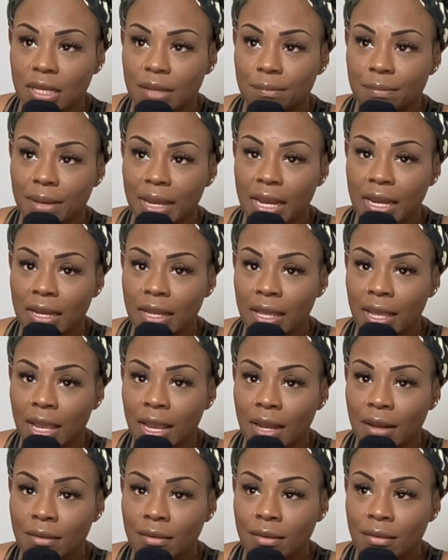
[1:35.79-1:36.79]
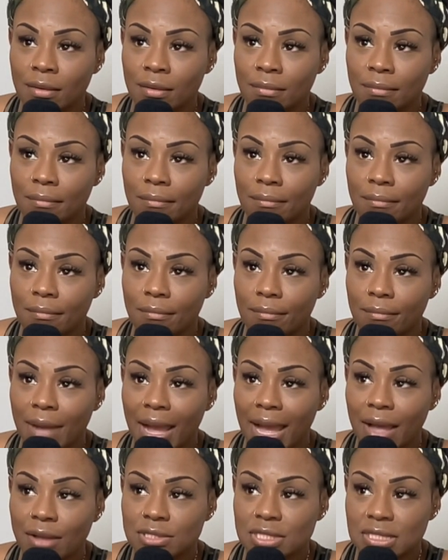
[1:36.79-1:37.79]
being in my
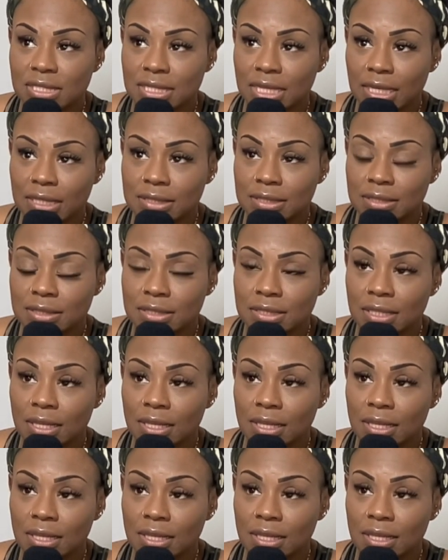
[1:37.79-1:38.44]
house in Texas